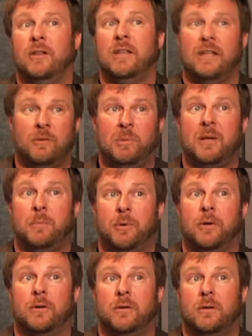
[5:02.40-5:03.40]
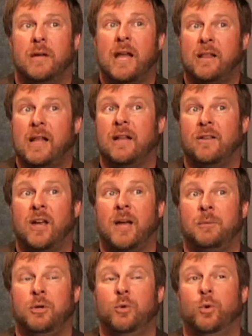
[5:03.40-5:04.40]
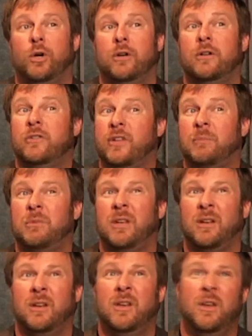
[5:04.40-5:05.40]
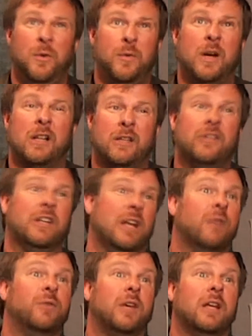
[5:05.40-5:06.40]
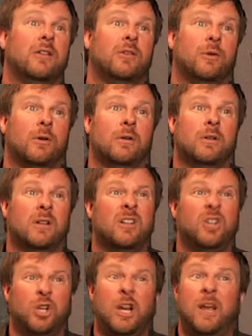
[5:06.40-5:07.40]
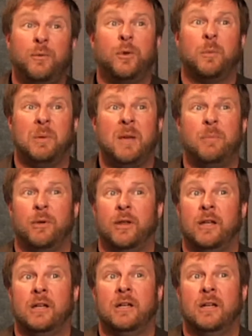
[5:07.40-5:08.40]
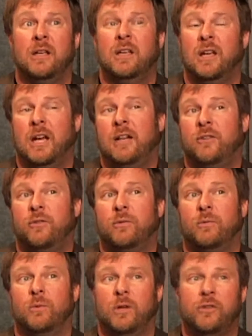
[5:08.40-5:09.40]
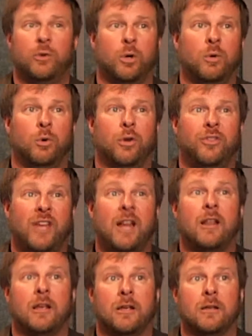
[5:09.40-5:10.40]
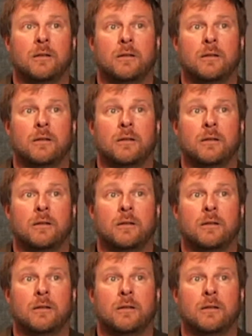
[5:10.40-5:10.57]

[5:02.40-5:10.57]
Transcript: to these people at that time. You were something fairly significant to a good handful of people, and it's a story worth telling.